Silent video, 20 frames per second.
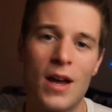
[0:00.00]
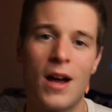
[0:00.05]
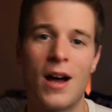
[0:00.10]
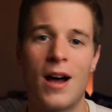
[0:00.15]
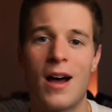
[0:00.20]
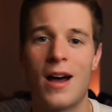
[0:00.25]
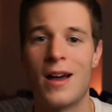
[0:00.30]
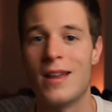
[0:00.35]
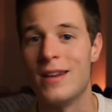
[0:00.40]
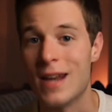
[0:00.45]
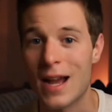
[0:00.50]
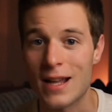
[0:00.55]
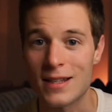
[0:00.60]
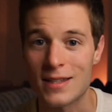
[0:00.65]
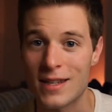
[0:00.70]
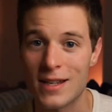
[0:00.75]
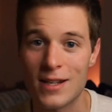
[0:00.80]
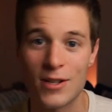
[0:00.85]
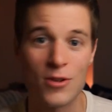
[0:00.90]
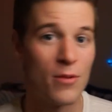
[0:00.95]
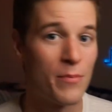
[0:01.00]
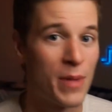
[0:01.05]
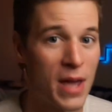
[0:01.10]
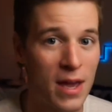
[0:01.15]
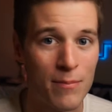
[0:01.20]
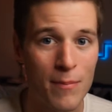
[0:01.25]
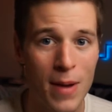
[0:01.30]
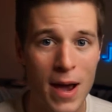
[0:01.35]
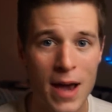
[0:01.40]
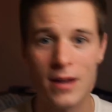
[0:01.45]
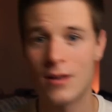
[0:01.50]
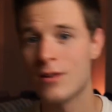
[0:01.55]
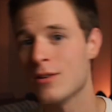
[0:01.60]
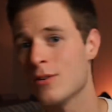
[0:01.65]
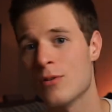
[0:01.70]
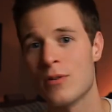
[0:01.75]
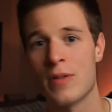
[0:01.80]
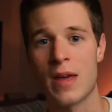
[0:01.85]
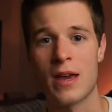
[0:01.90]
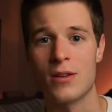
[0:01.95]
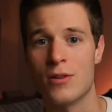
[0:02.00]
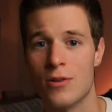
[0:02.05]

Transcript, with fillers: Uh, not saying you're a bad miner or that